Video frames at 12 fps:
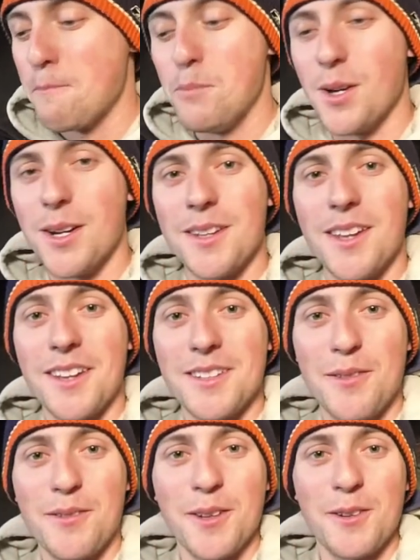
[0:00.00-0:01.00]
But I
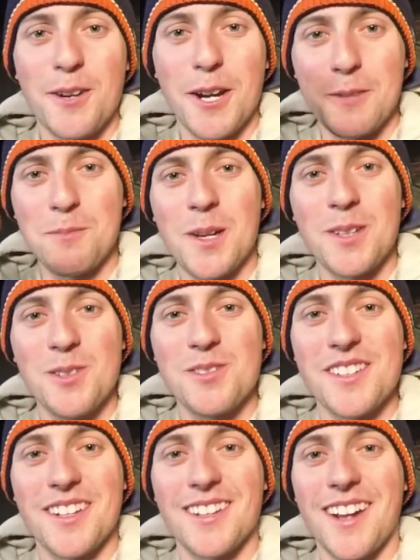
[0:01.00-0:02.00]
definitely recommend
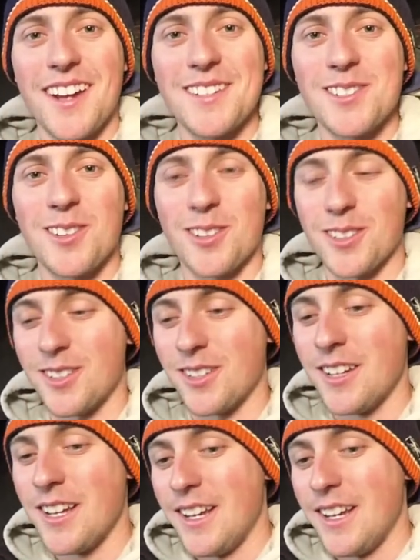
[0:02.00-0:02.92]
using an ice auger.